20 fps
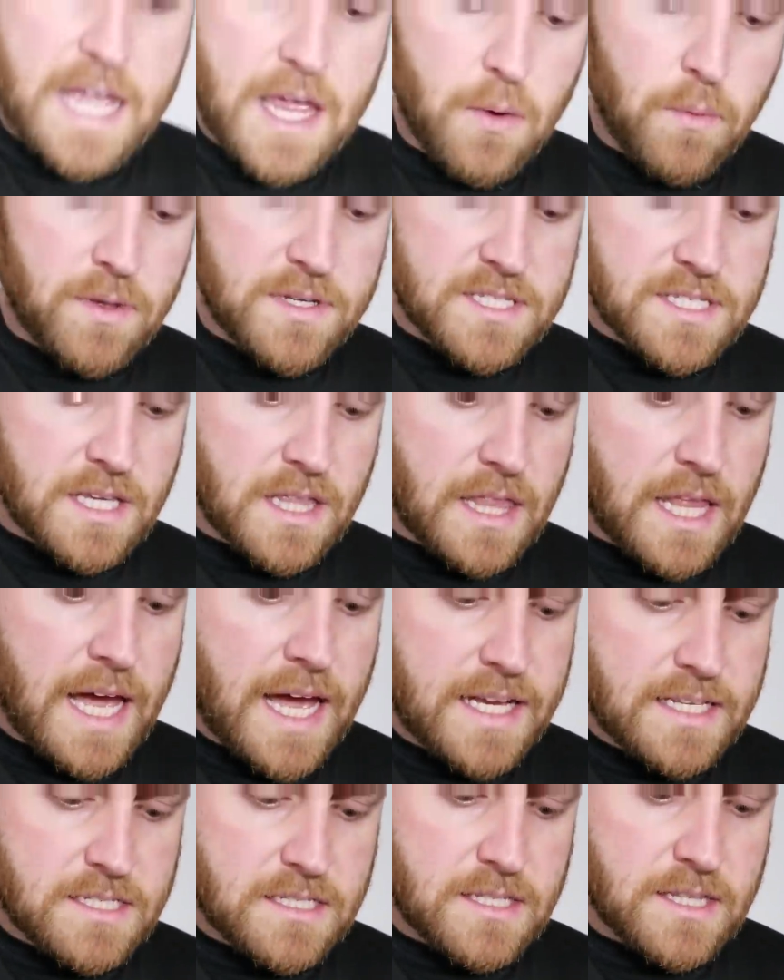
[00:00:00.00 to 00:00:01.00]
It wasn't a
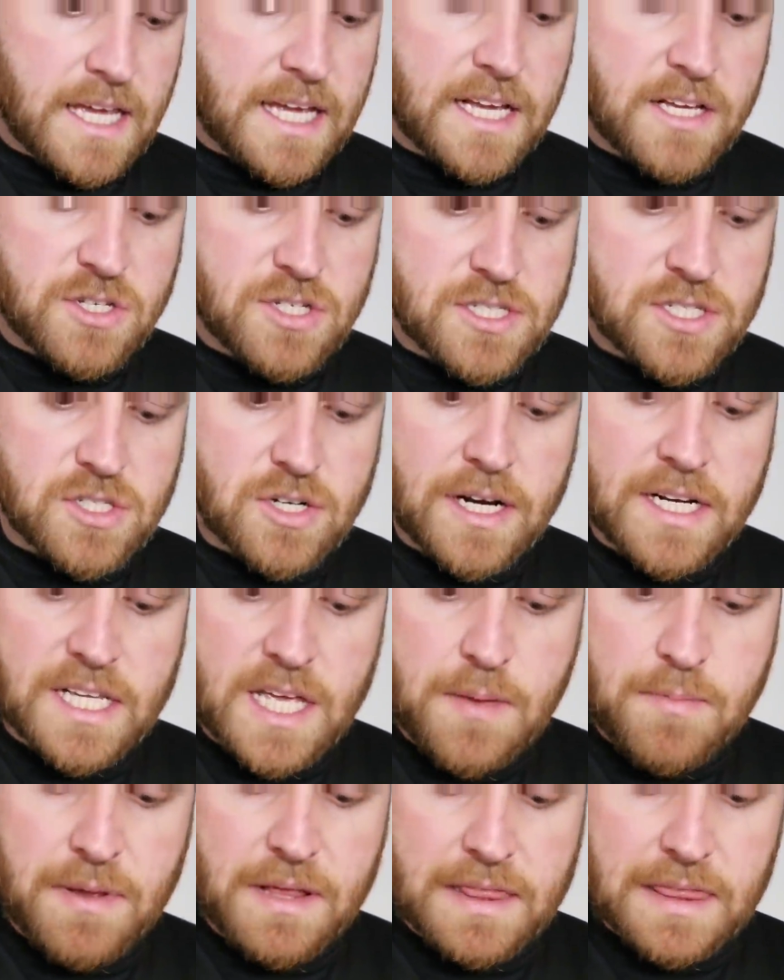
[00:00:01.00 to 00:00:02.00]
lot, like just try to
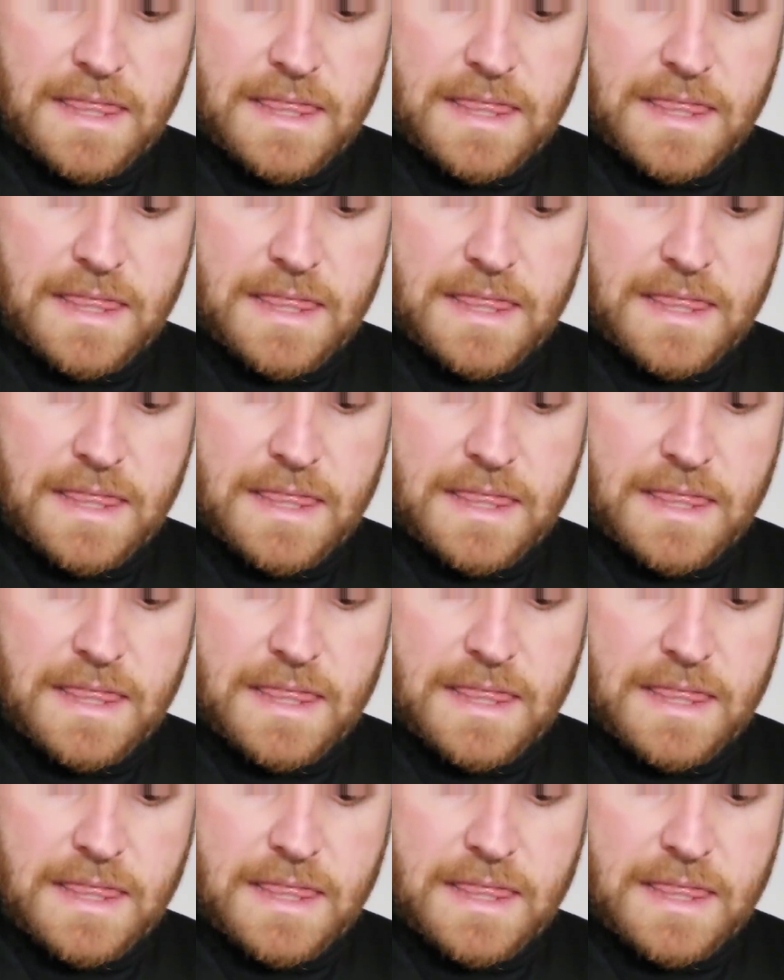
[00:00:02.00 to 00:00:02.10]
keep it